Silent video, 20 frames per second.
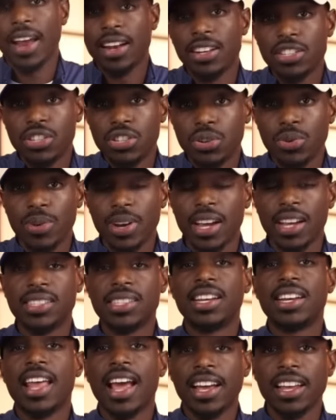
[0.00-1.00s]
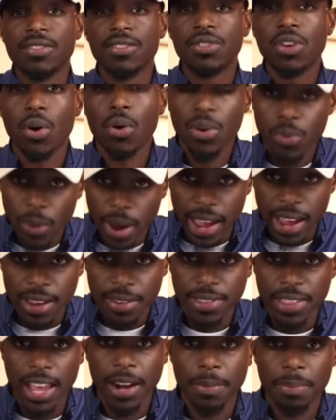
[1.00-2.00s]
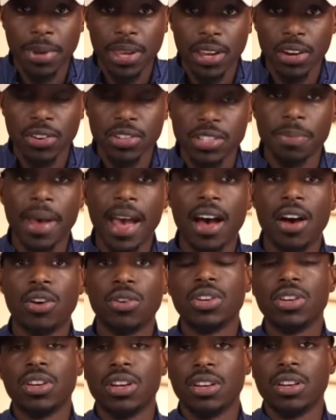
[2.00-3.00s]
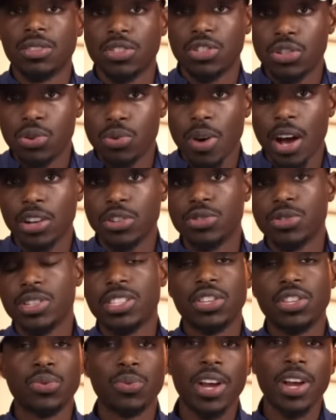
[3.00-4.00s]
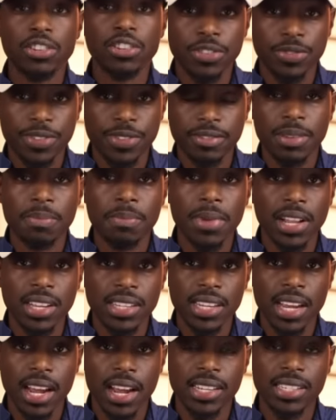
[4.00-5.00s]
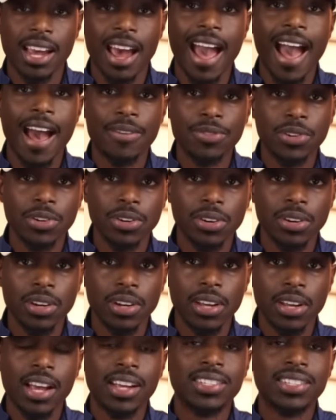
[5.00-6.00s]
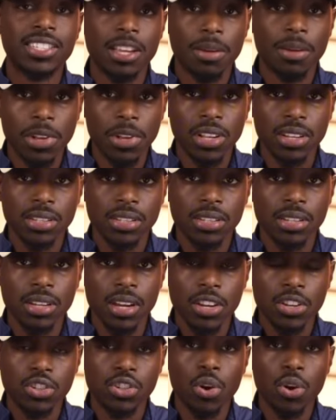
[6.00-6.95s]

So N2 is the negative going wave that appears about 200 to 350 milliseconds after a stimulus.